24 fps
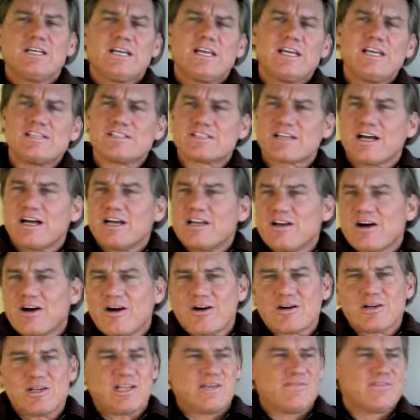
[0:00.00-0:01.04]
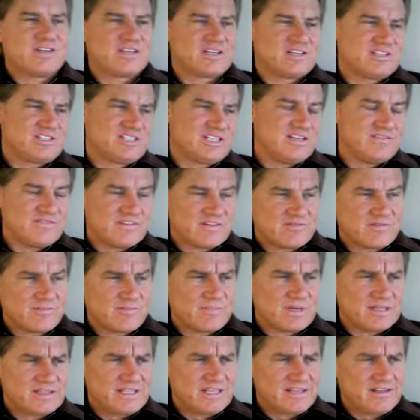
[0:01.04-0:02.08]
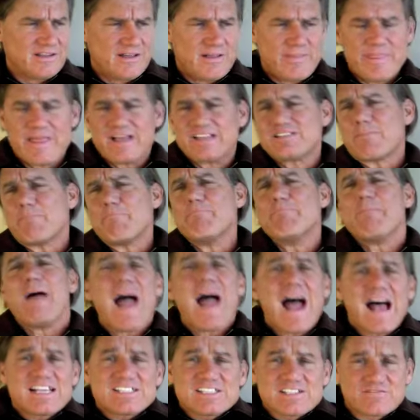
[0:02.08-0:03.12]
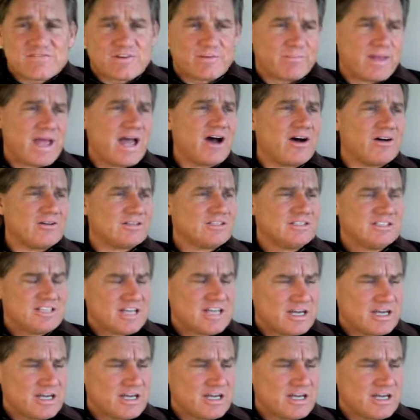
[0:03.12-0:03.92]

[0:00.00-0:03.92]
it's kind of hard to even conceive of them, but that's a massive amount.